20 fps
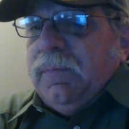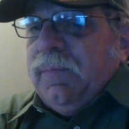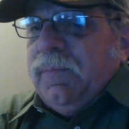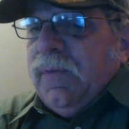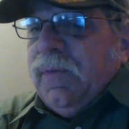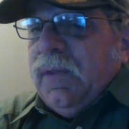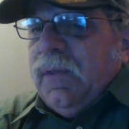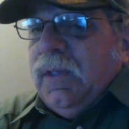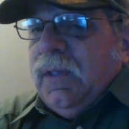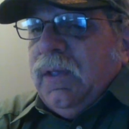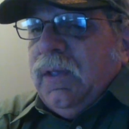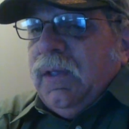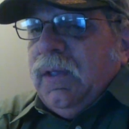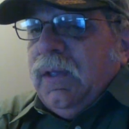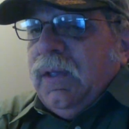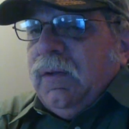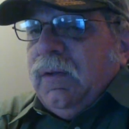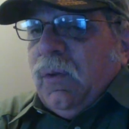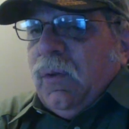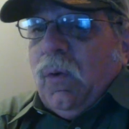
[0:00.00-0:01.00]
with a
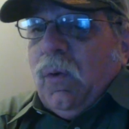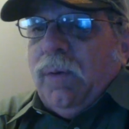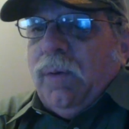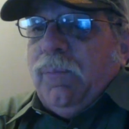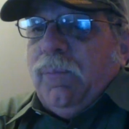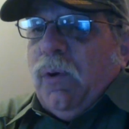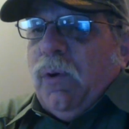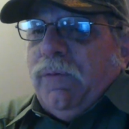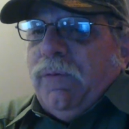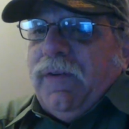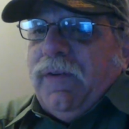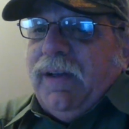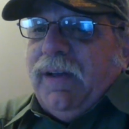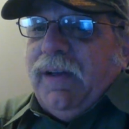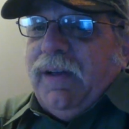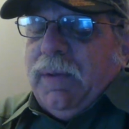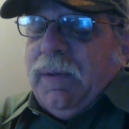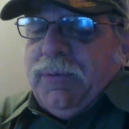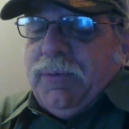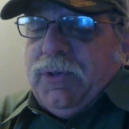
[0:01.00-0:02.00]
1.5 MIPS
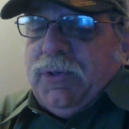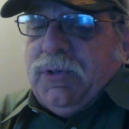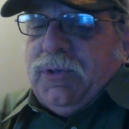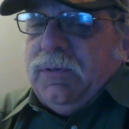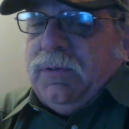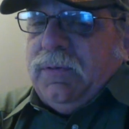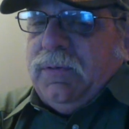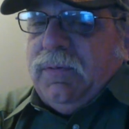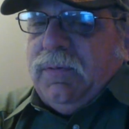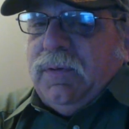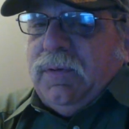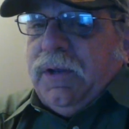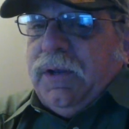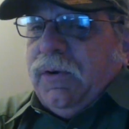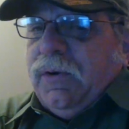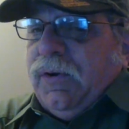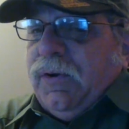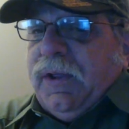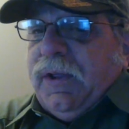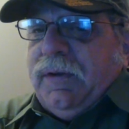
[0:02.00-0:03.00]
internet.
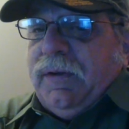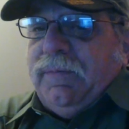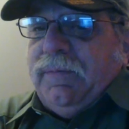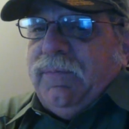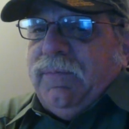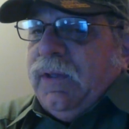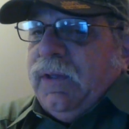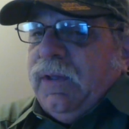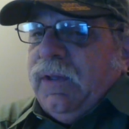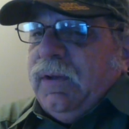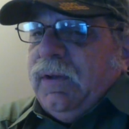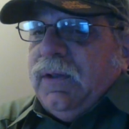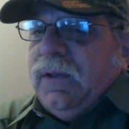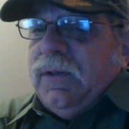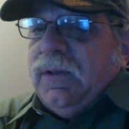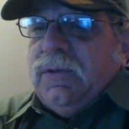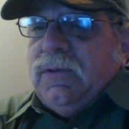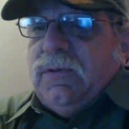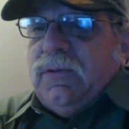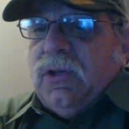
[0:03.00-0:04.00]
It is just
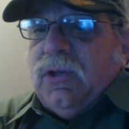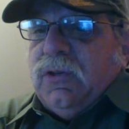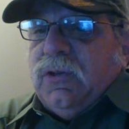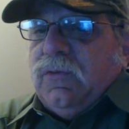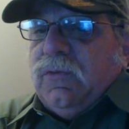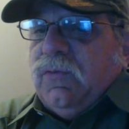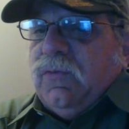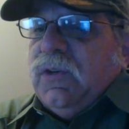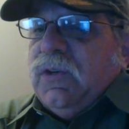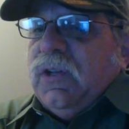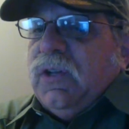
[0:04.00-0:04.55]
ridiculous.